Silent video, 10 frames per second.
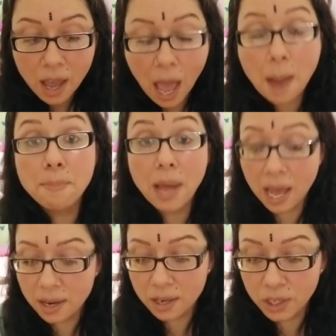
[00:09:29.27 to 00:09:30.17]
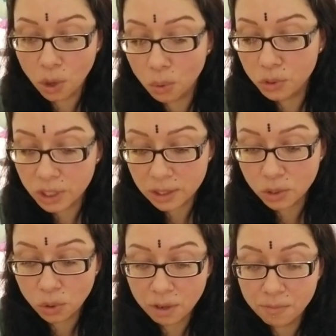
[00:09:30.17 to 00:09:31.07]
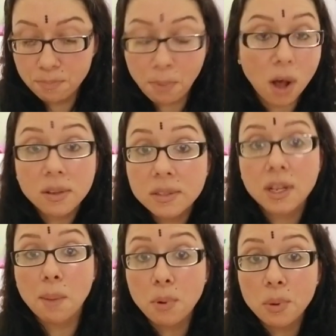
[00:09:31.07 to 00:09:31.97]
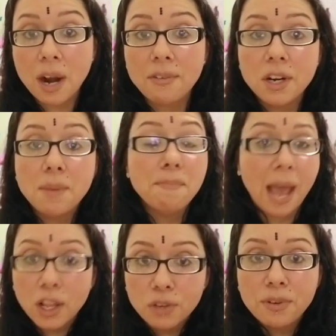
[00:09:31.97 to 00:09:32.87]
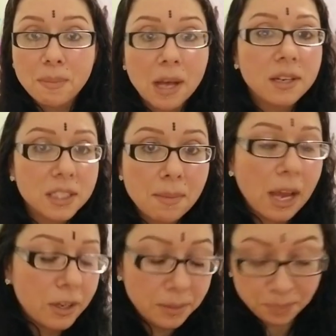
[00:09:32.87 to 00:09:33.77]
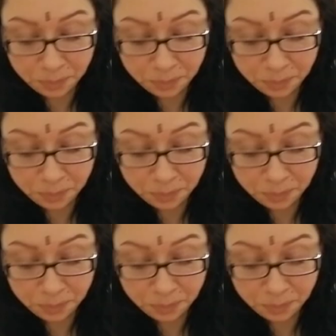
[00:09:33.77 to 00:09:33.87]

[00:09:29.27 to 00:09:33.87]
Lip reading: and just sort of balls up or whatever, male or female, doesn't matter.